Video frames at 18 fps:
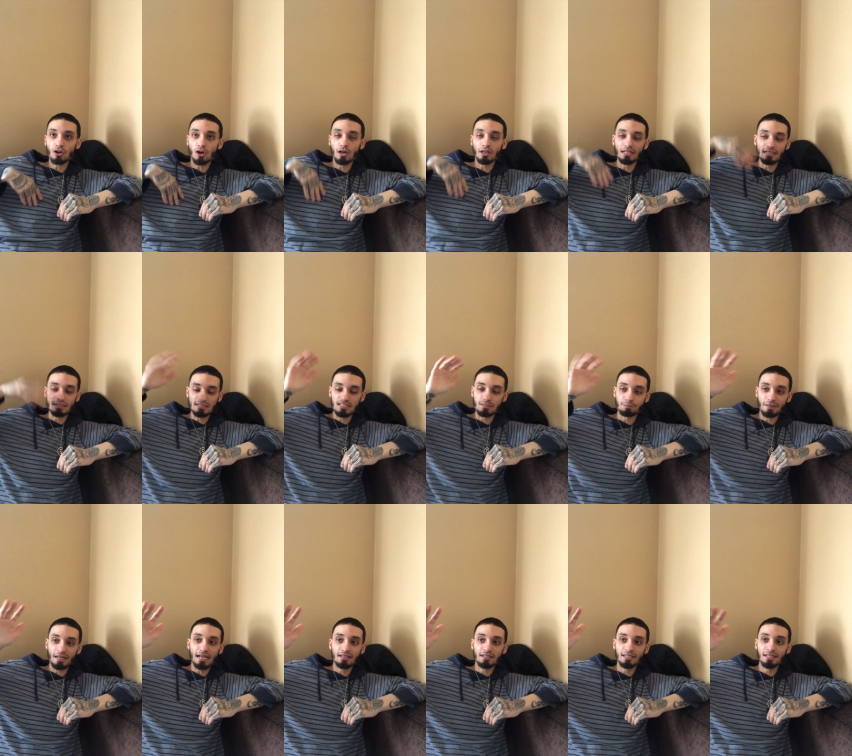on
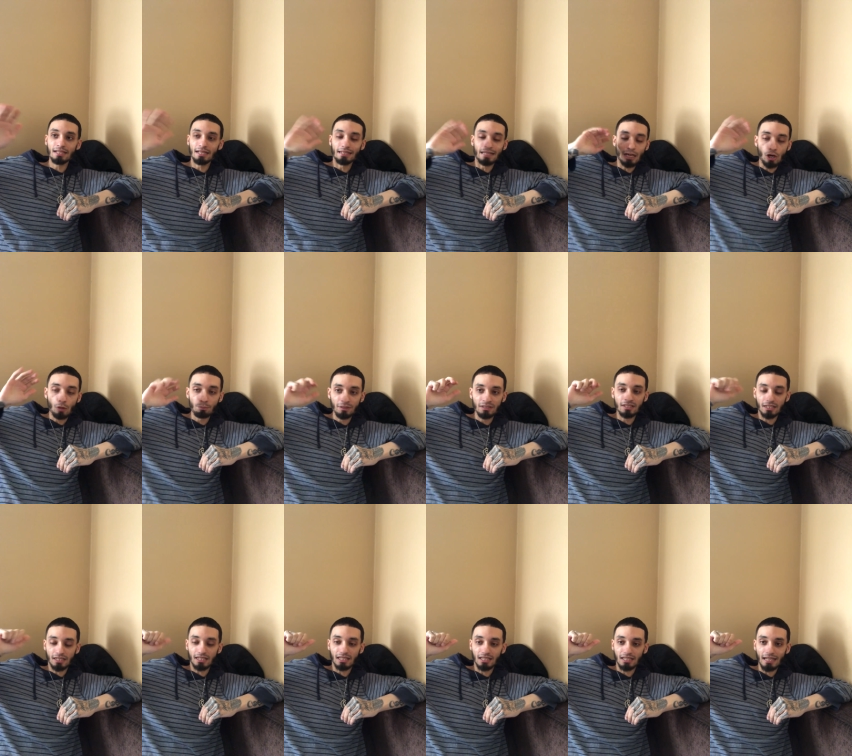expanding and helping the
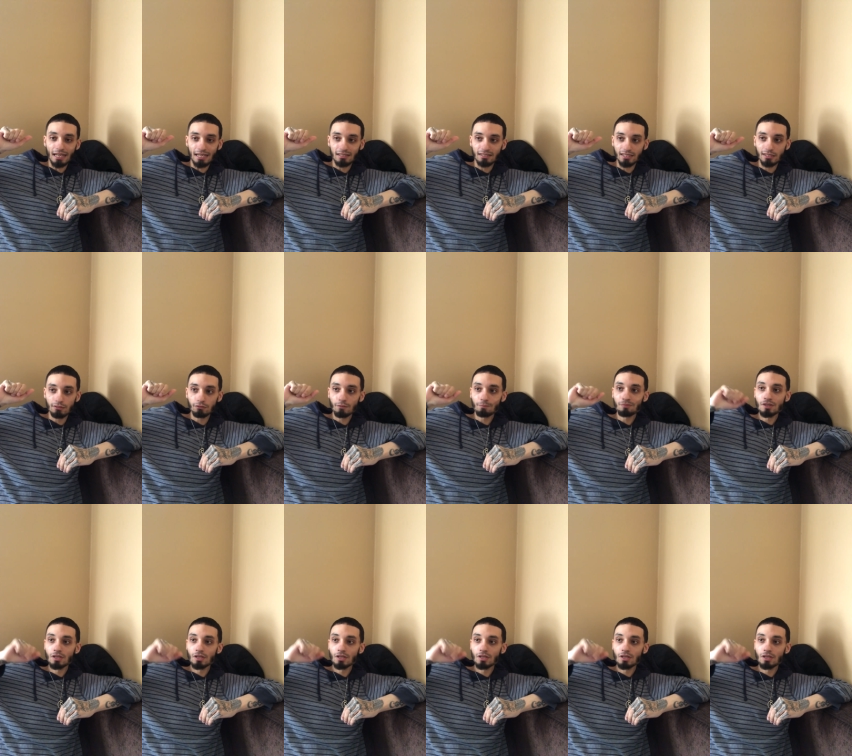collective